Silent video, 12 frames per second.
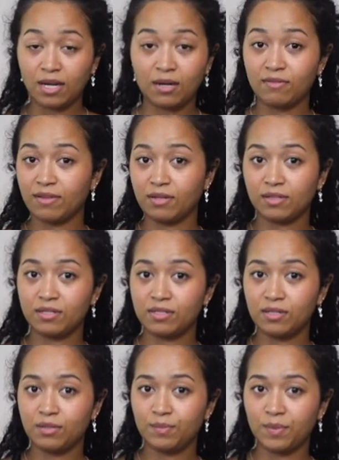I don't know if that'll
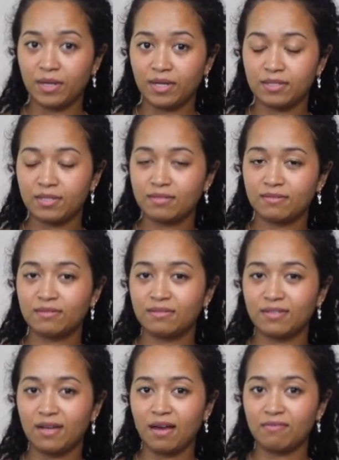continue, but
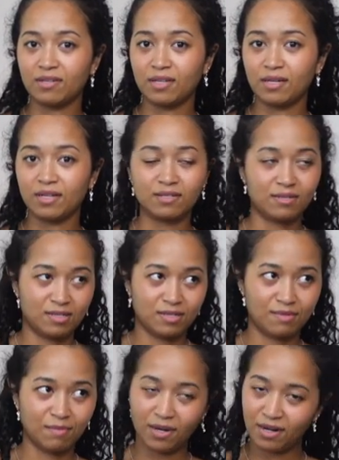I feel like it's a
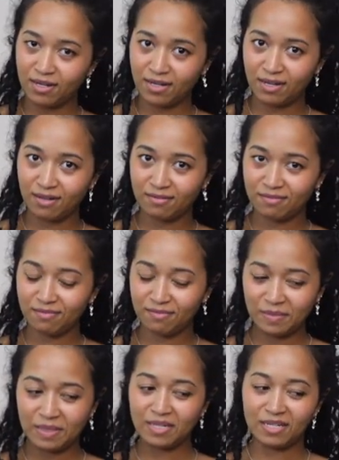smart idea
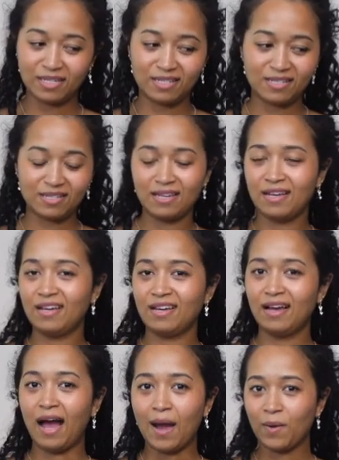because
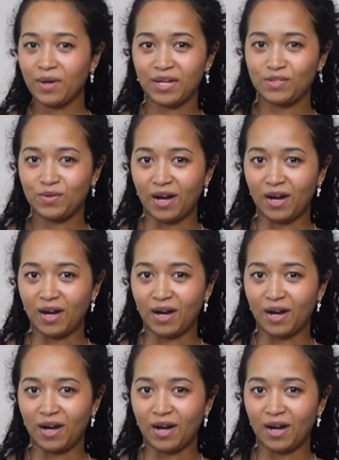I won't get too